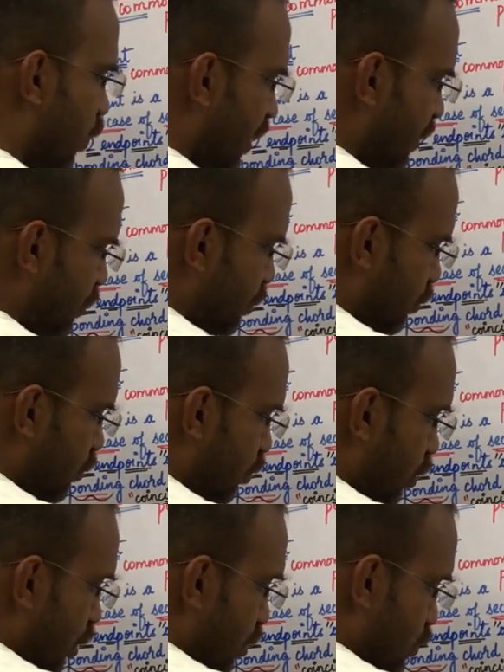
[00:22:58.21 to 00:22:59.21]
point
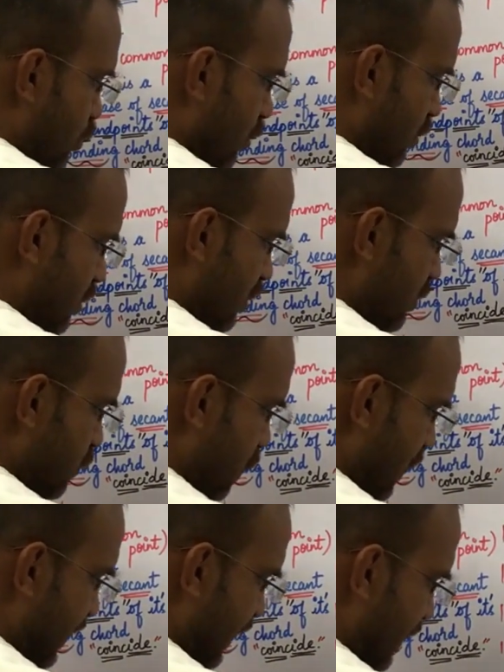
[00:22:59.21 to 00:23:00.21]
Q. So this
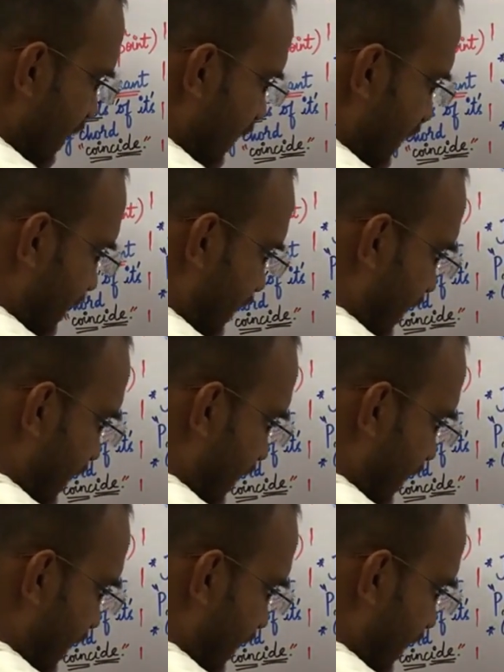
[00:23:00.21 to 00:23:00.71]
particular